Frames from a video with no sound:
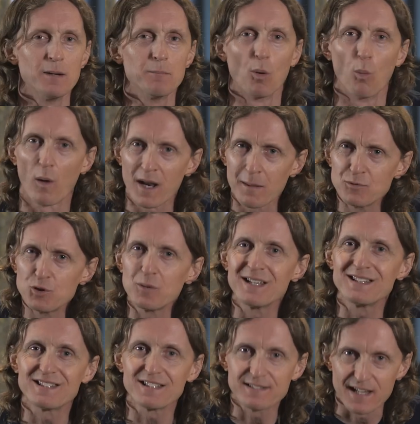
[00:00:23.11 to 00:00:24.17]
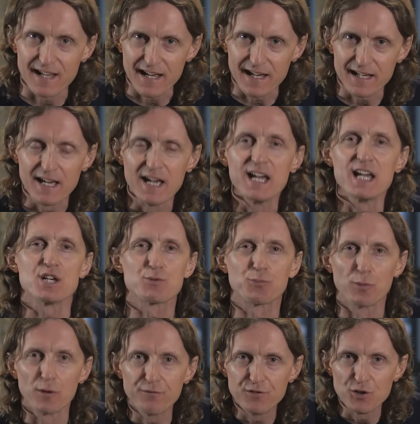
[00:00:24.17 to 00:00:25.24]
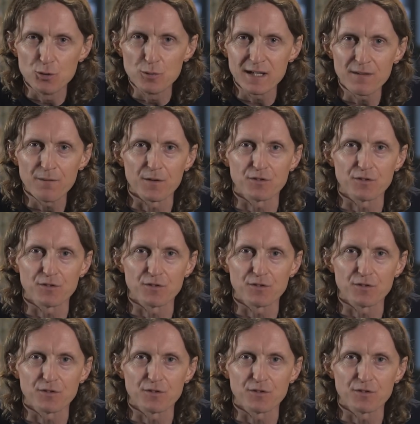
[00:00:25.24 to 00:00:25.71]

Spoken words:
But what I'm doing today is reviewing the